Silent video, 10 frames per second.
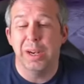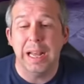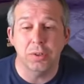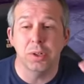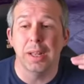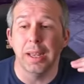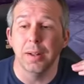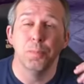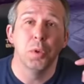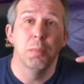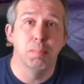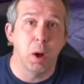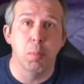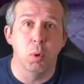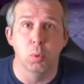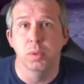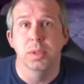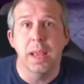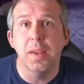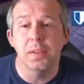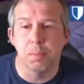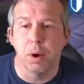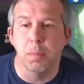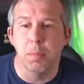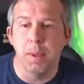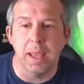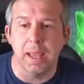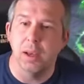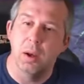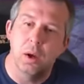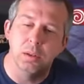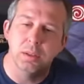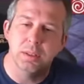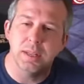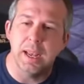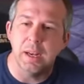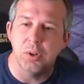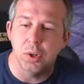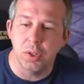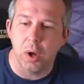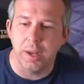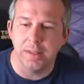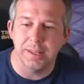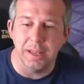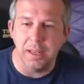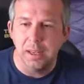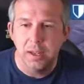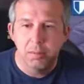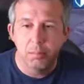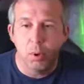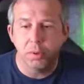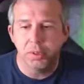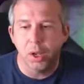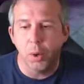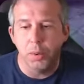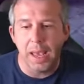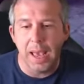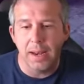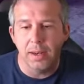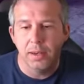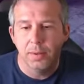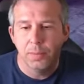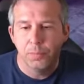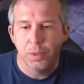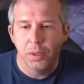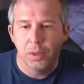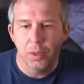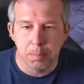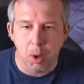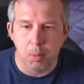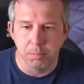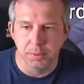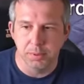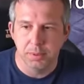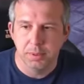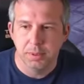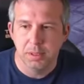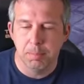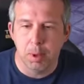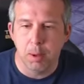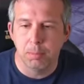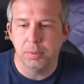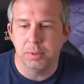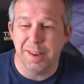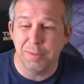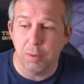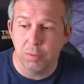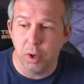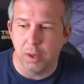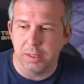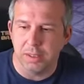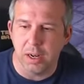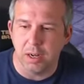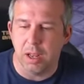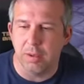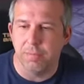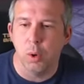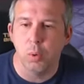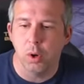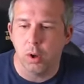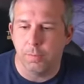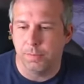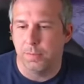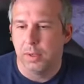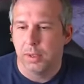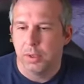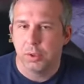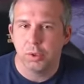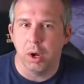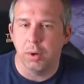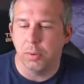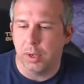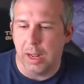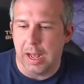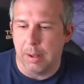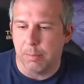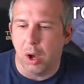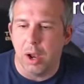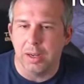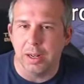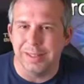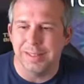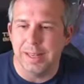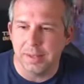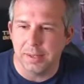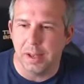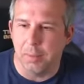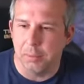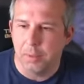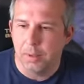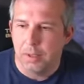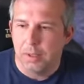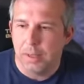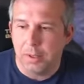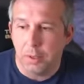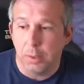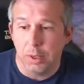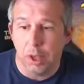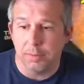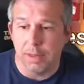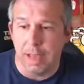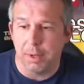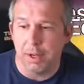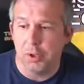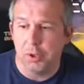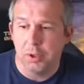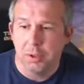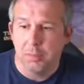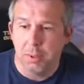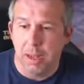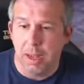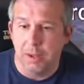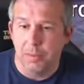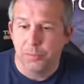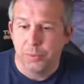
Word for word: Well, actually, Bommal is the problem here on stage 90, more so than the bombs. The bombs, if you've got this kind of like Vogoth stroke Iron Gut setup, they do a lot of damage, but